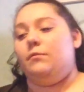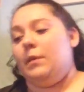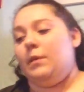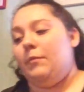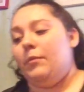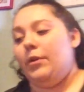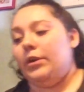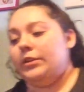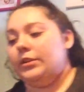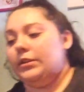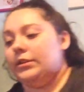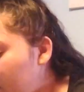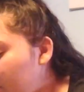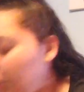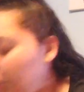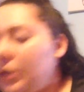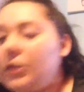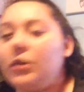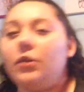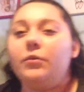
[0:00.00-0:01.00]
my brushes, I'm
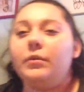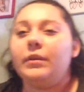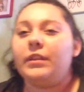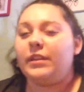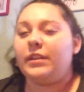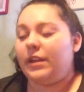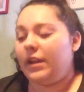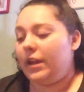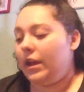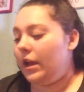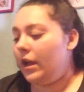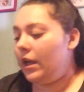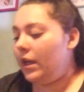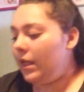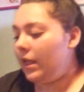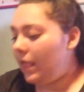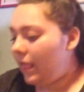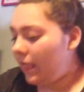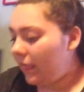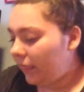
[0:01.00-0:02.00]
going to go with a
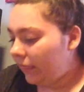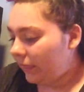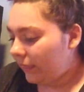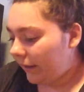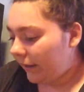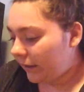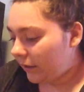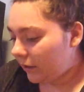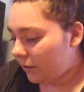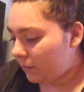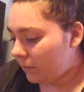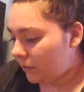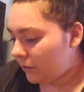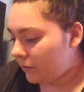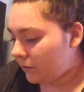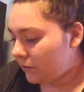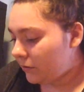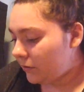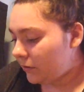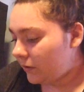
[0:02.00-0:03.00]
lighter
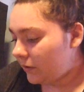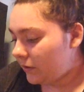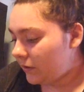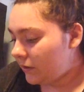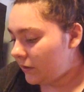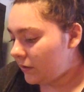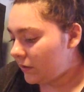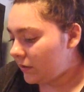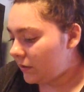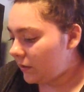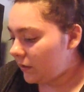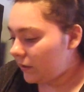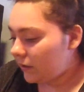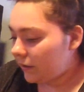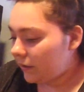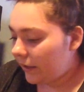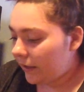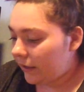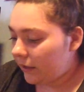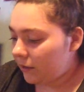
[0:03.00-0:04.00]
blue. So this is the
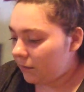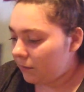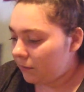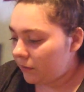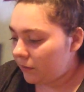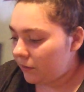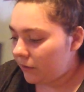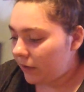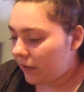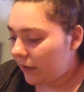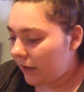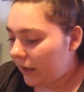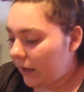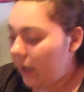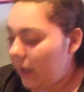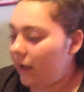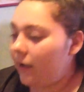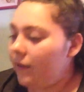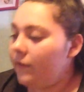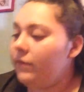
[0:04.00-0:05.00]
lighter blue that I
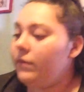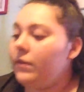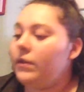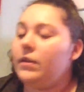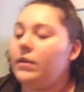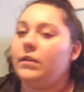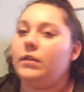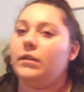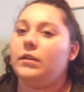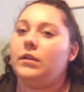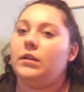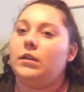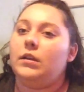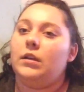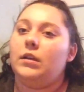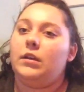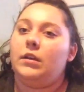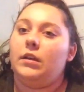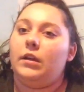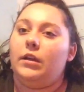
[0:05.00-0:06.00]
have,
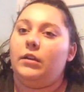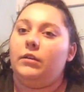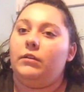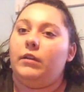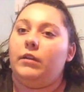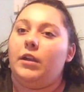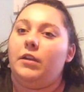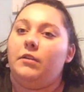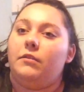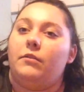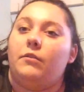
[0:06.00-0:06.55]
and you can't